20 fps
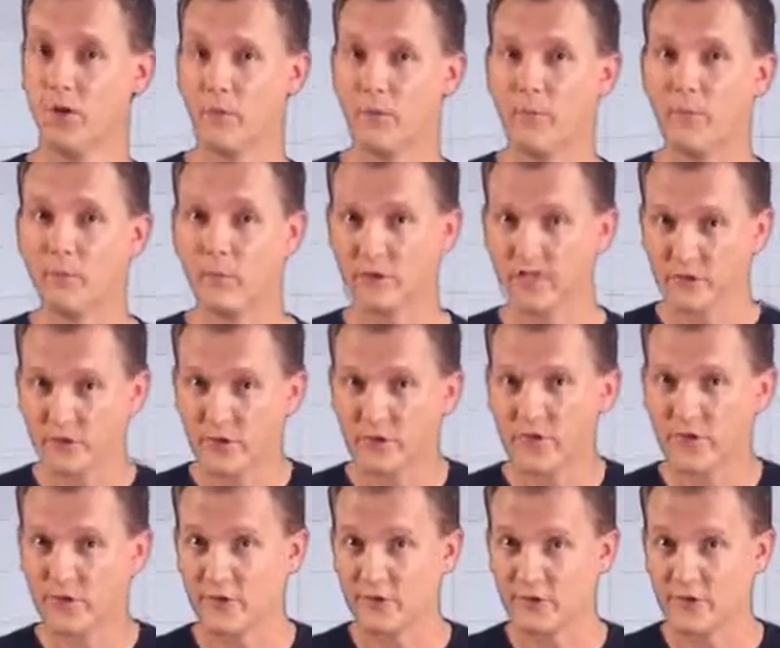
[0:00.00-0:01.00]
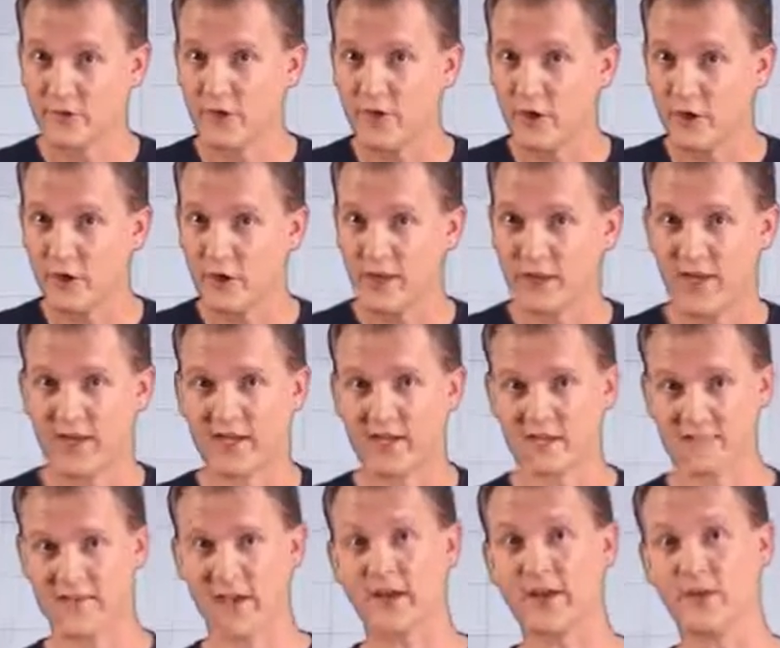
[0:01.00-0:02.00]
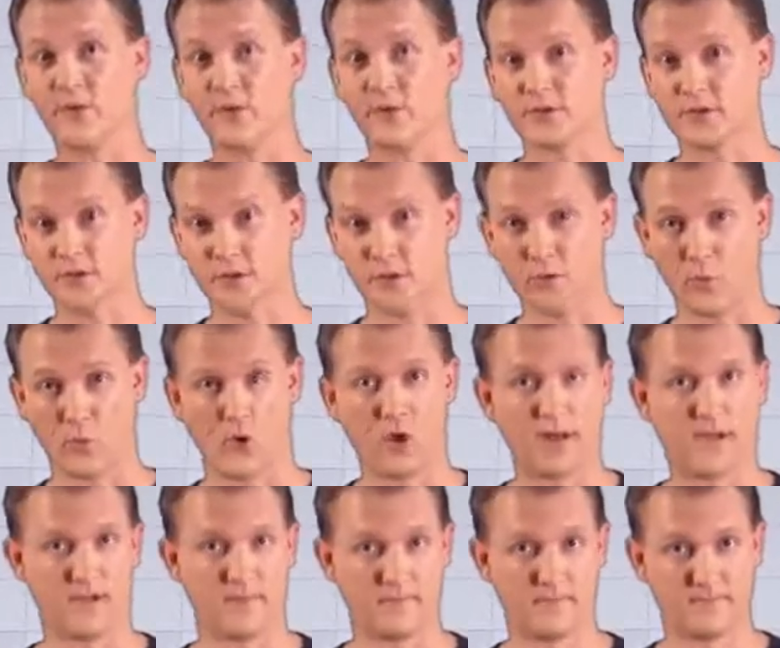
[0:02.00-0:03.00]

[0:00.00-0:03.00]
or 1.000 and its value is still 1.